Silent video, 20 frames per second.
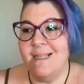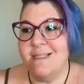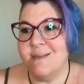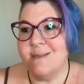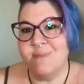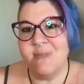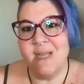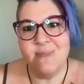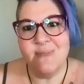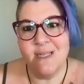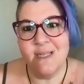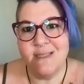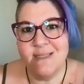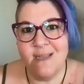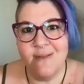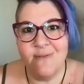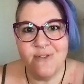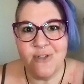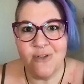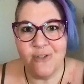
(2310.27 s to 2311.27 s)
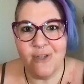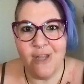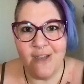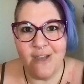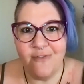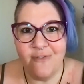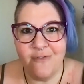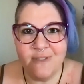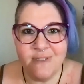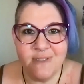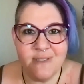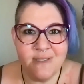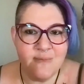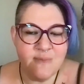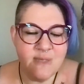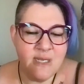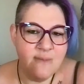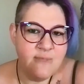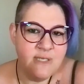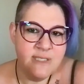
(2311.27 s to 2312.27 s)
And sometimes that saves their life and
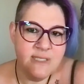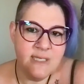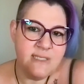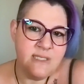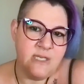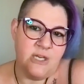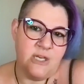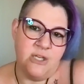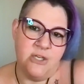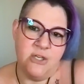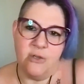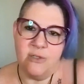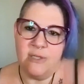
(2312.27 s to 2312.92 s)
sometimes it doesn't,